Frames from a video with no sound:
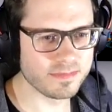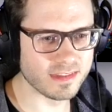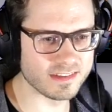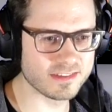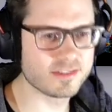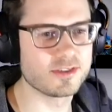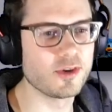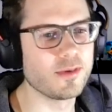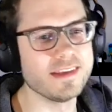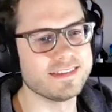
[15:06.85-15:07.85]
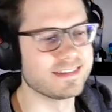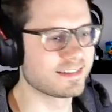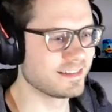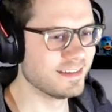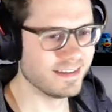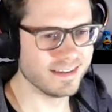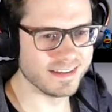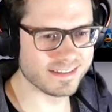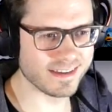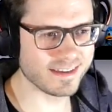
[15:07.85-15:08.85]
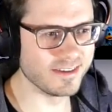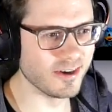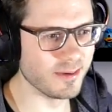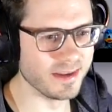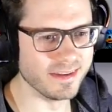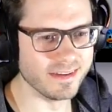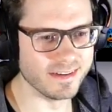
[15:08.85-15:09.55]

That's so racist. It's like, you know, when...